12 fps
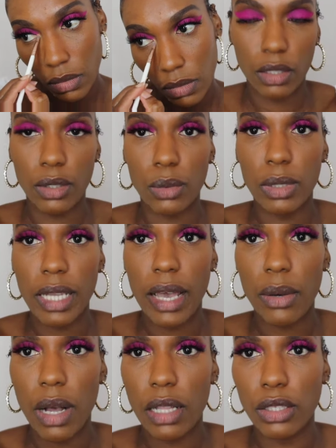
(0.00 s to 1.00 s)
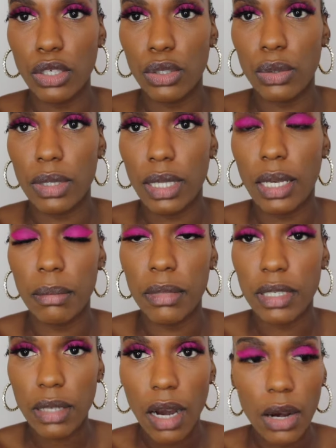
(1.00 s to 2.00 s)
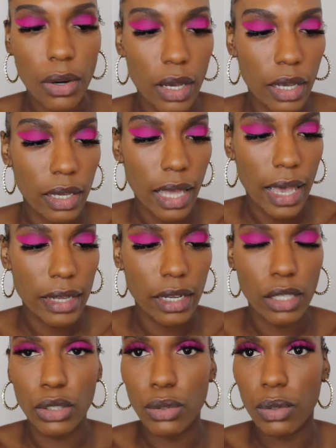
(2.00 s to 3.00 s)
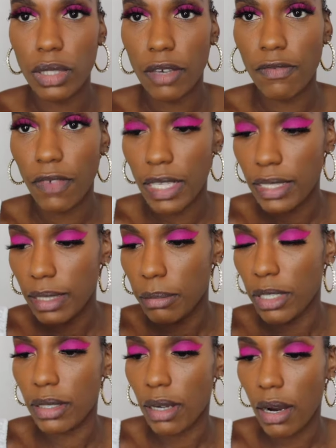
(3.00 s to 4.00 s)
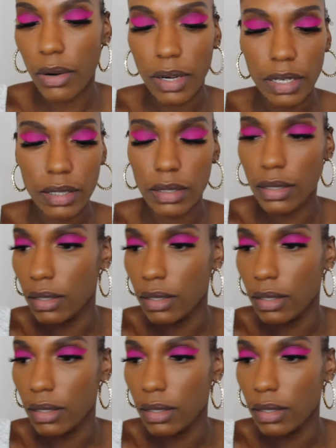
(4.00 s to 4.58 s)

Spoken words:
So now I'll use mascara, and I'll use Fenty mascara